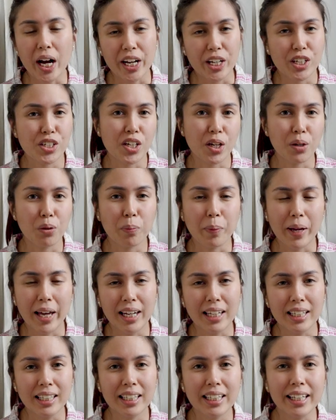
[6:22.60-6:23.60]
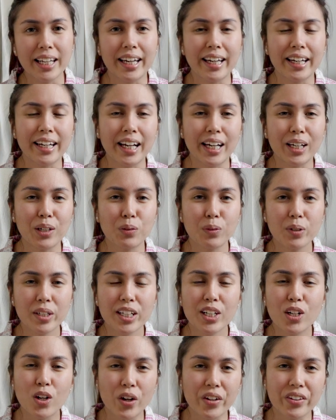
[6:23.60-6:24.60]
eyeshadow palette and I
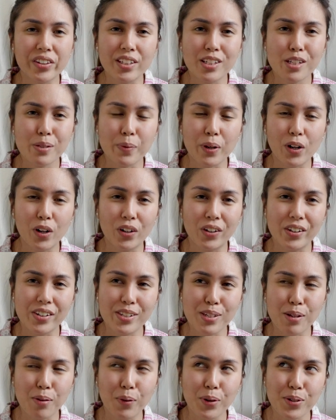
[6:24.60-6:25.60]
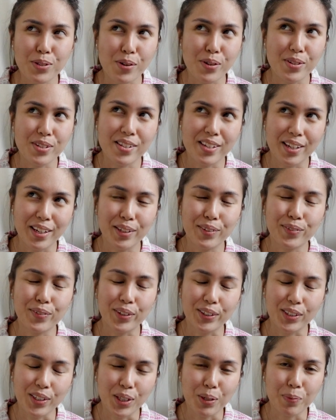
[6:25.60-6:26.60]
only got this because it was on sale
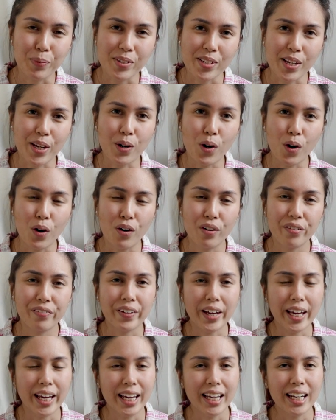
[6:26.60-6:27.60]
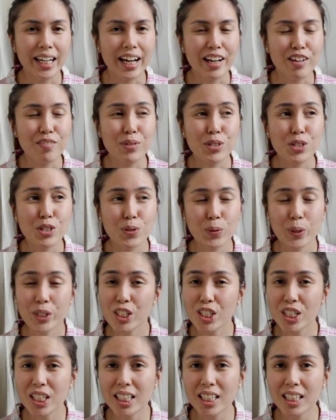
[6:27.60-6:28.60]
for 30% off and I've been
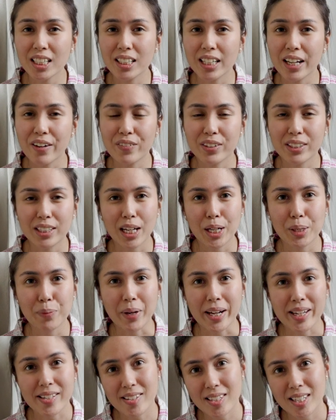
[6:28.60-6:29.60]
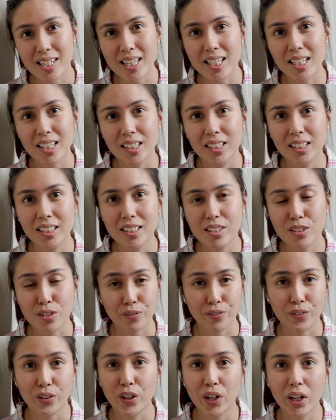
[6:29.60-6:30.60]
swatching it every time I see it in
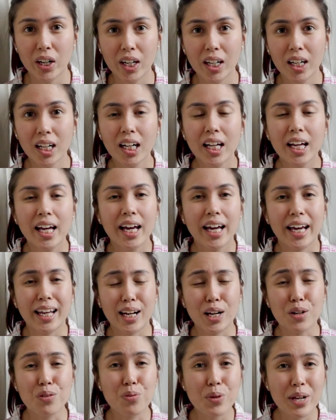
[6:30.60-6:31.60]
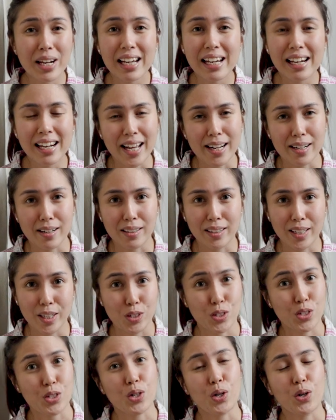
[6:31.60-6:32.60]
Sephora and I really like the
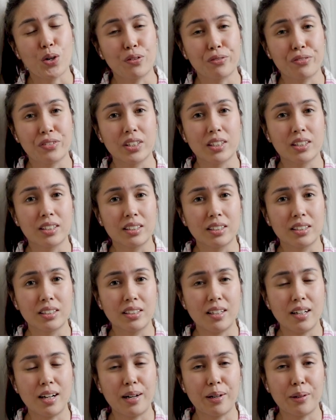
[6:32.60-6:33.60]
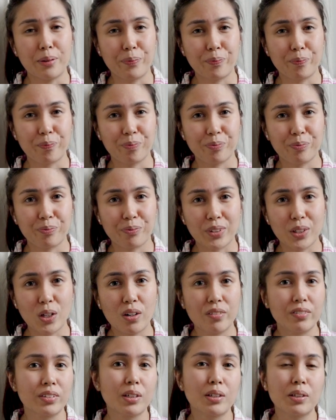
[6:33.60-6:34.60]
texture of the um,
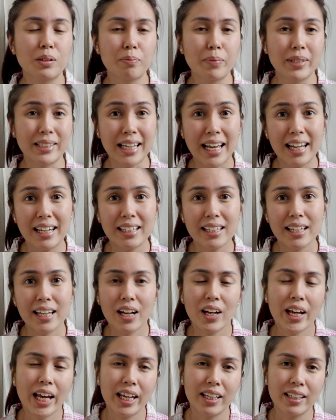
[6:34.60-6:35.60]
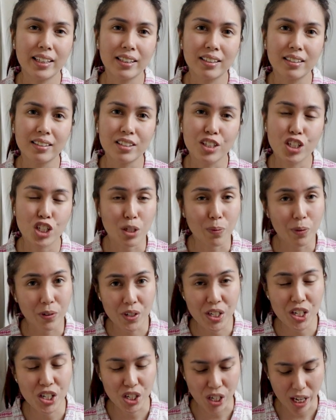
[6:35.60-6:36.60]
of the metallic and the
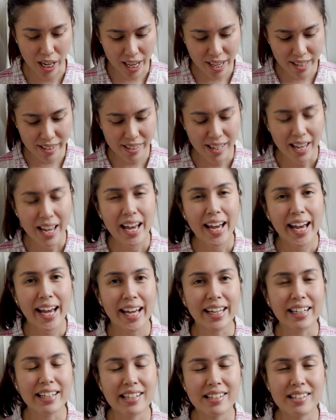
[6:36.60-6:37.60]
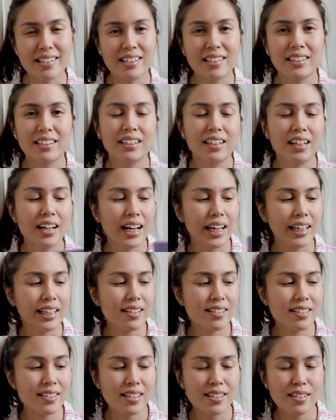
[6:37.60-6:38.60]
shimmery shades and it's the
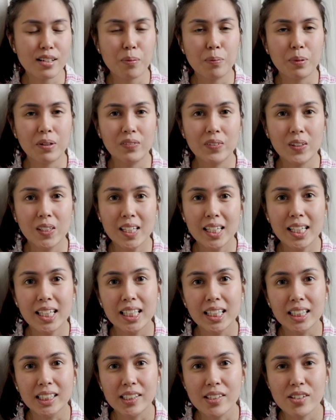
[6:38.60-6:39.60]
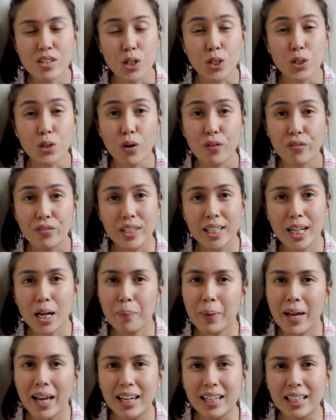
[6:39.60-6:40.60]
Anastasia Beverly Hills
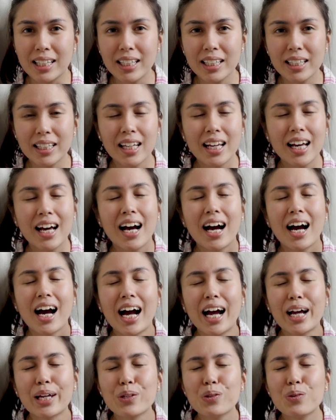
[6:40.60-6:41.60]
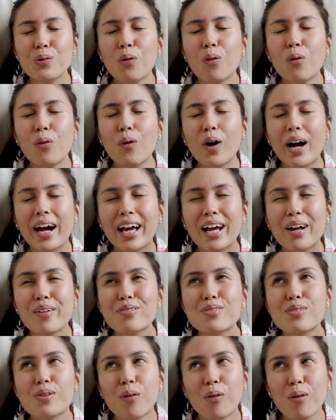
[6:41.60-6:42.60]
Norvina palette. I know I
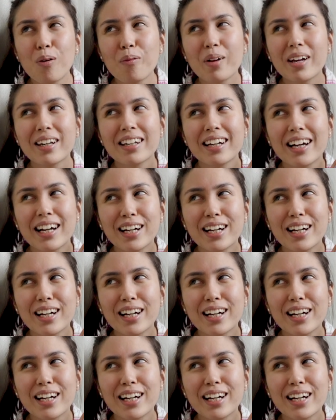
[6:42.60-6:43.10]
have so many